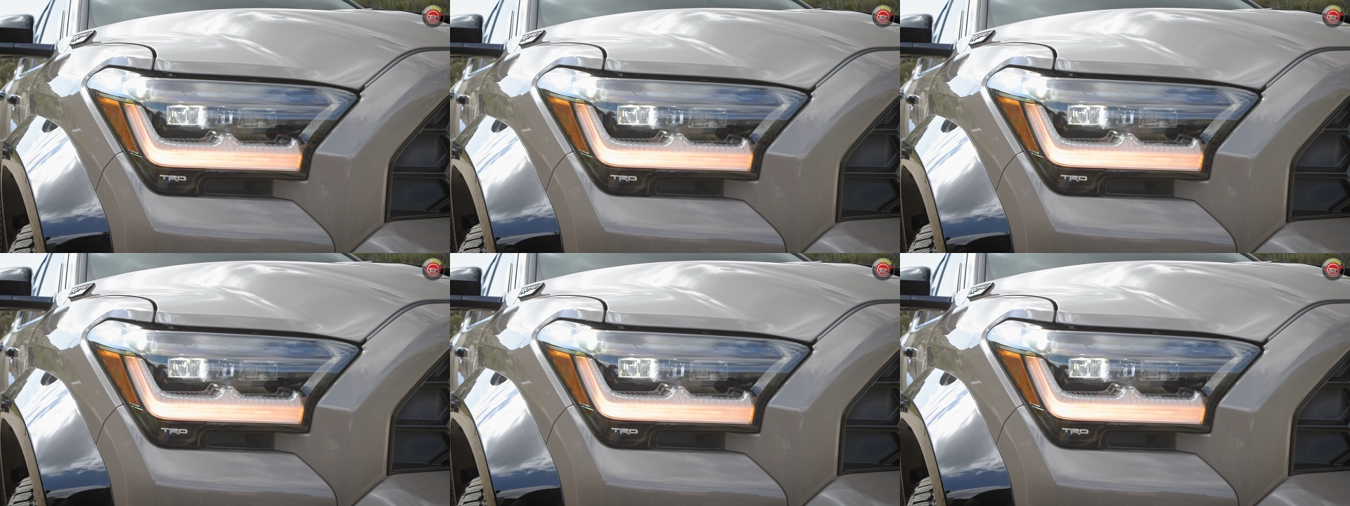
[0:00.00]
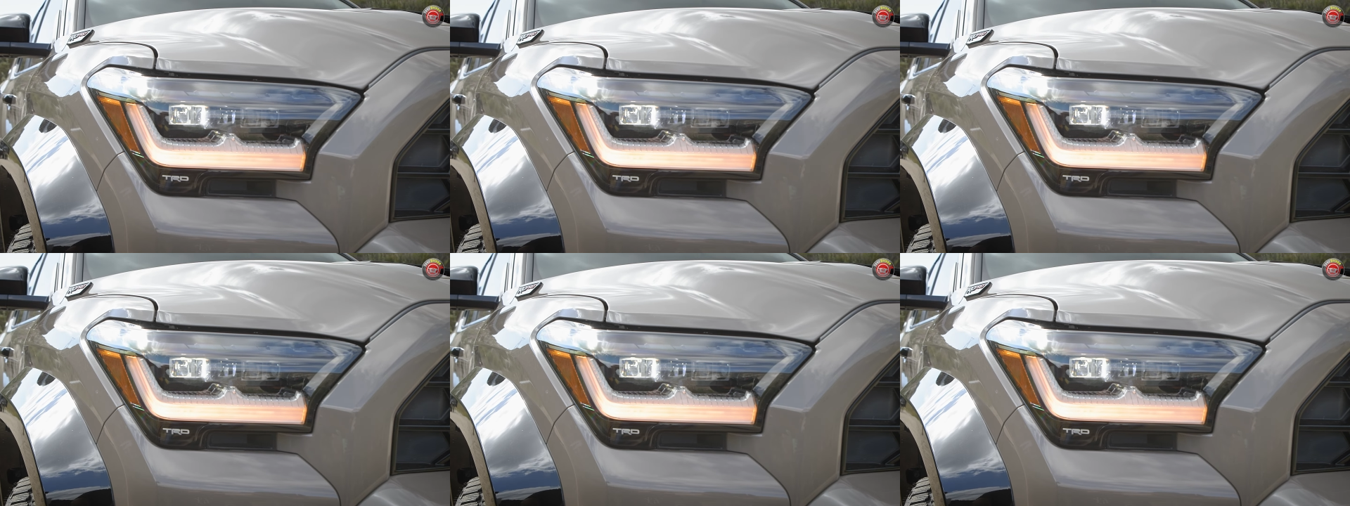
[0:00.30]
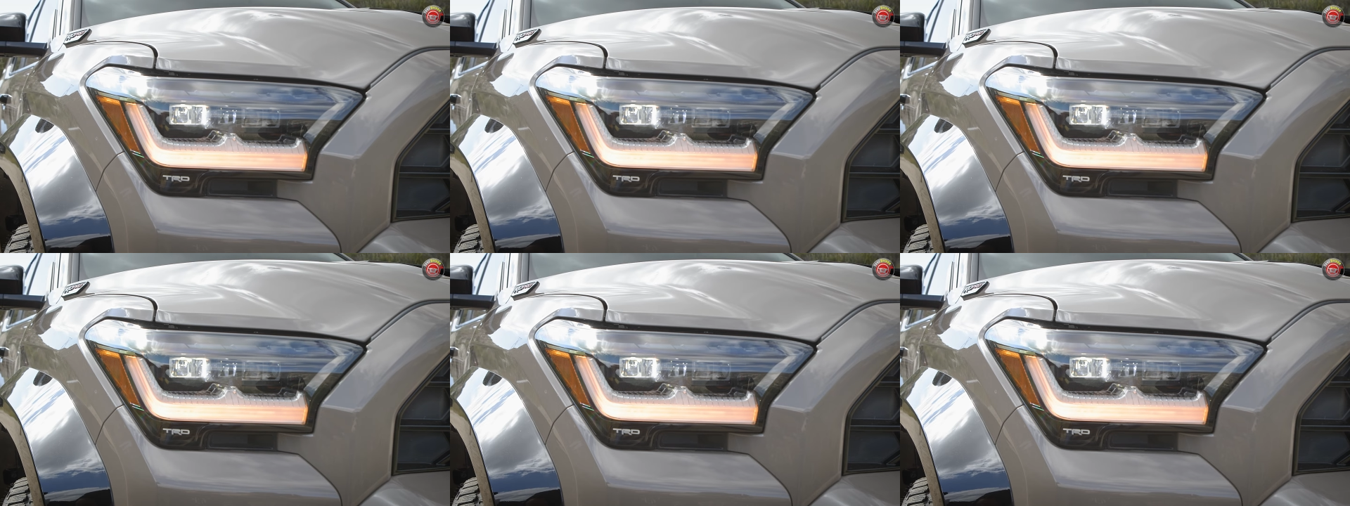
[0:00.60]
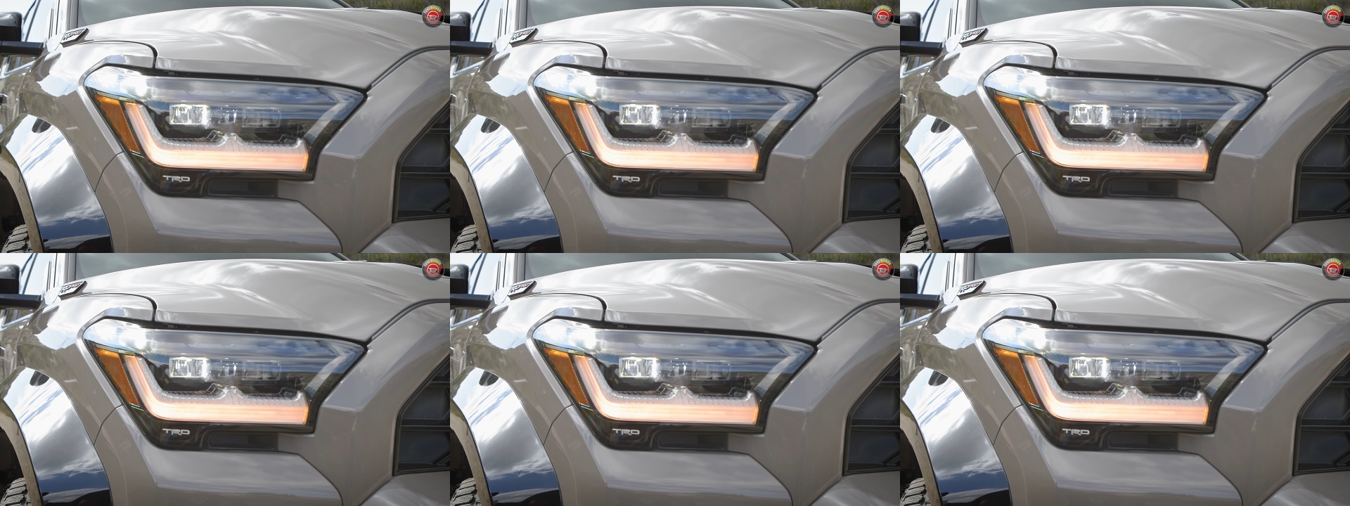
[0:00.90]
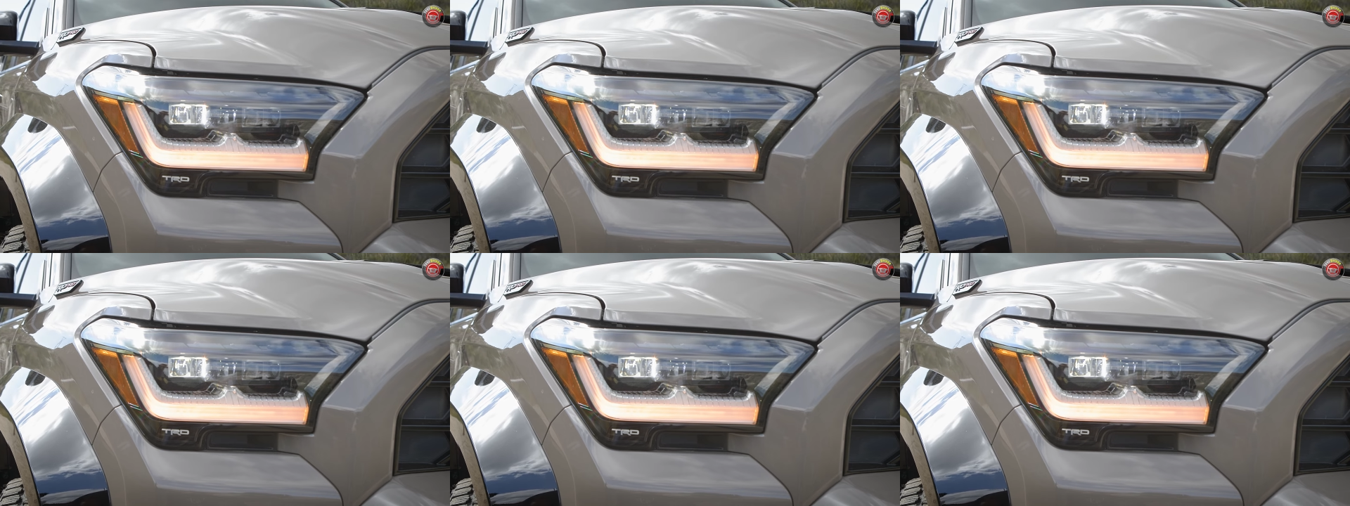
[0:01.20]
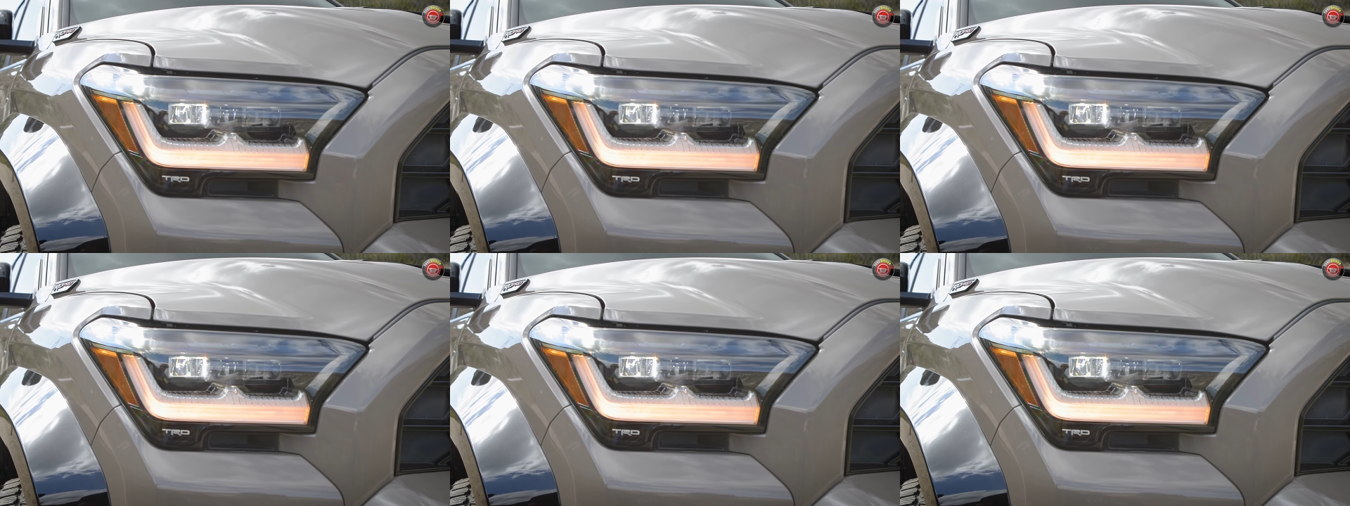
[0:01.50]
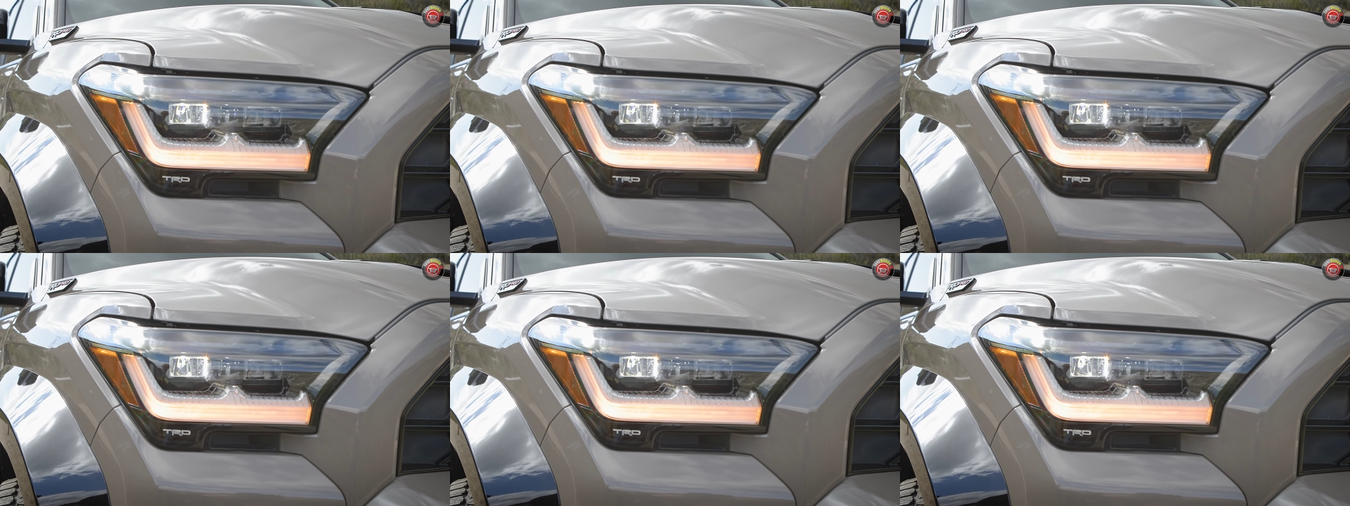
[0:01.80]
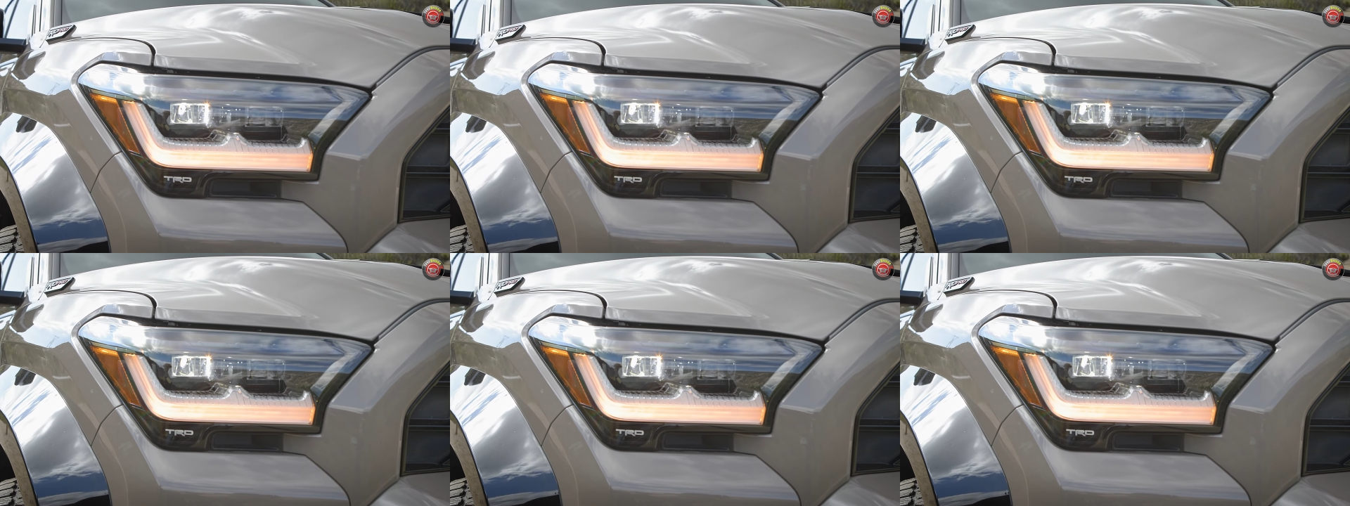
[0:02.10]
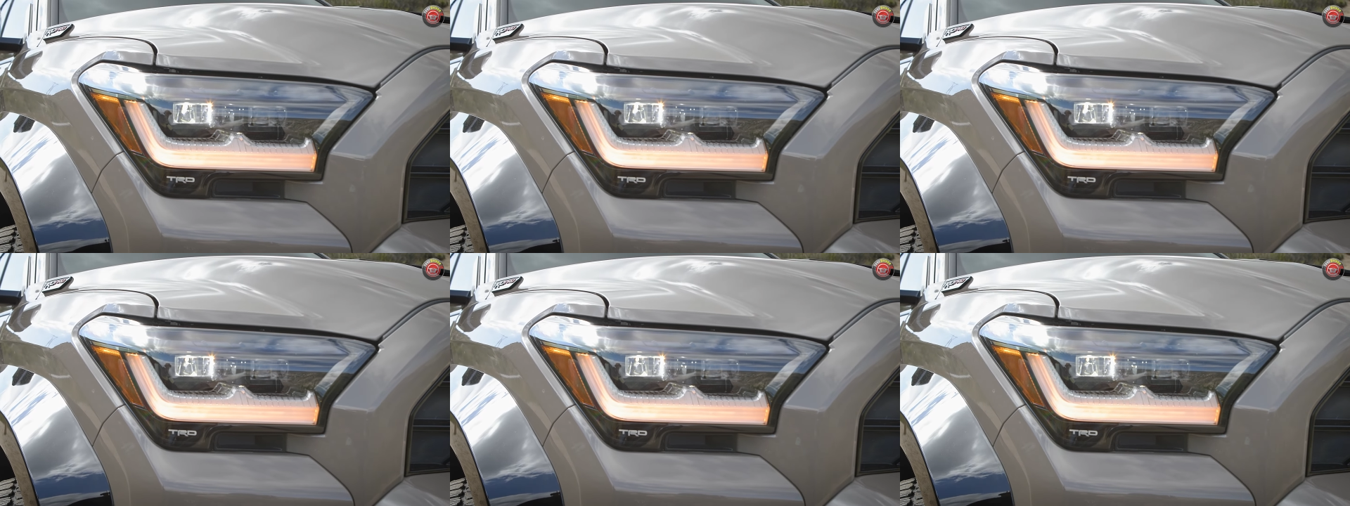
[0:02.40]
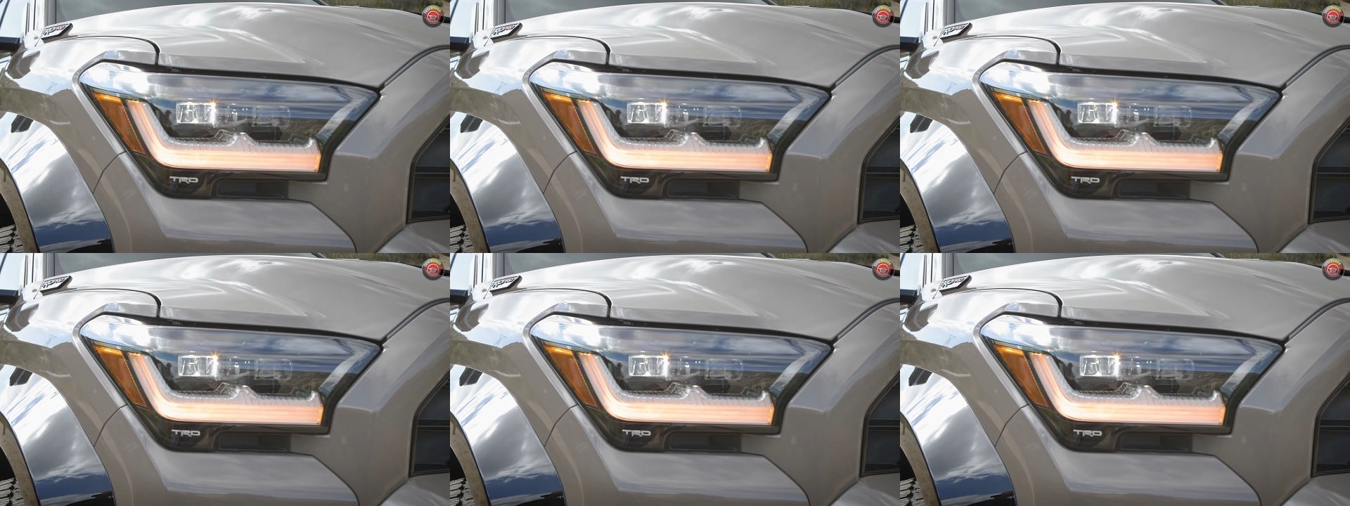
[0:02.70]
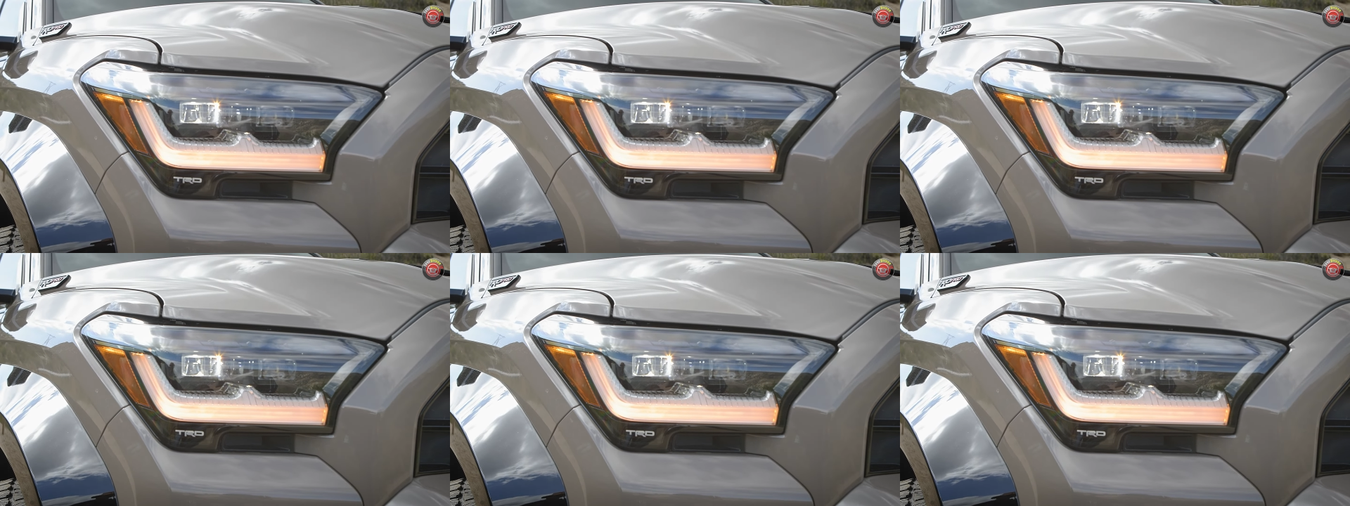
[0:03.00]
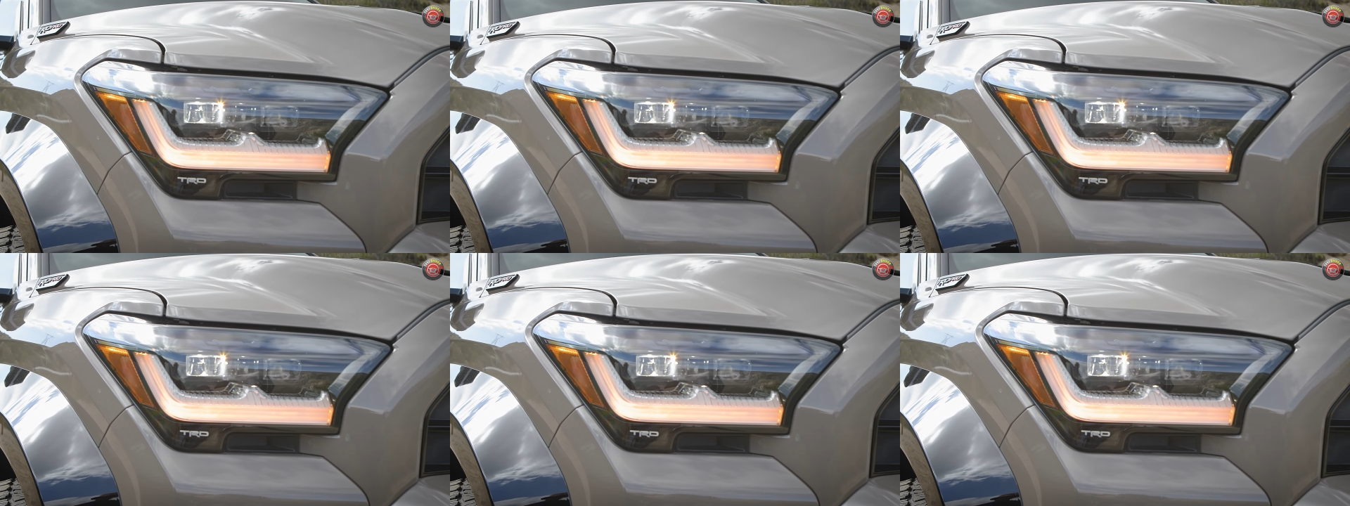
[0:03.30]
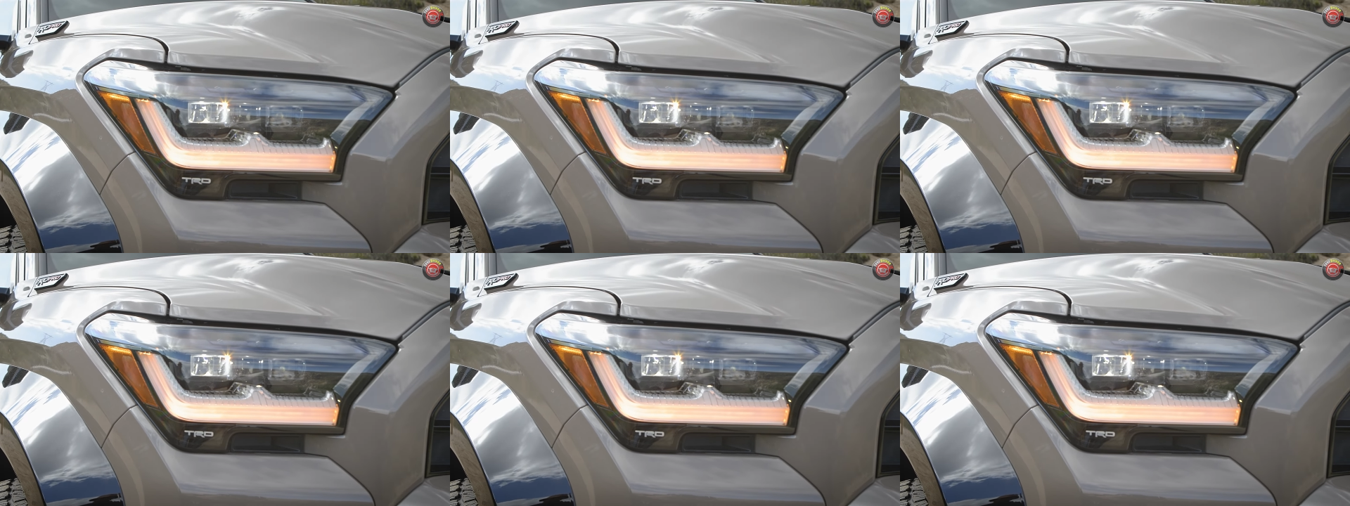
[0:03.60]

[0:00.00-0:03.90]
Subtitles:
Nobody's mouth can be seen.